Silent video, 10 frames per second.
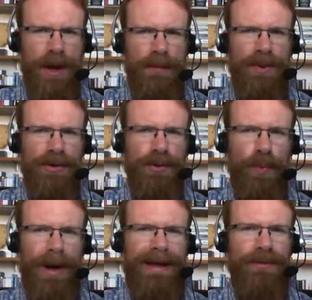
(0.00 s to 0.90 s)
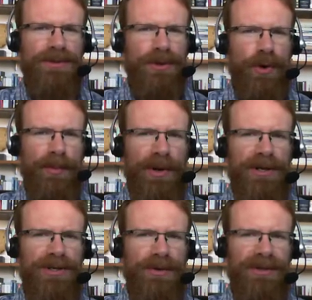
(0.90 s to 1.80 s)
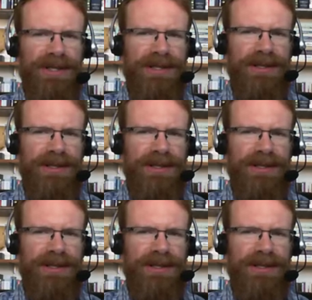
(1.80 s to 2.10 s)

but the way it was incorporated showed,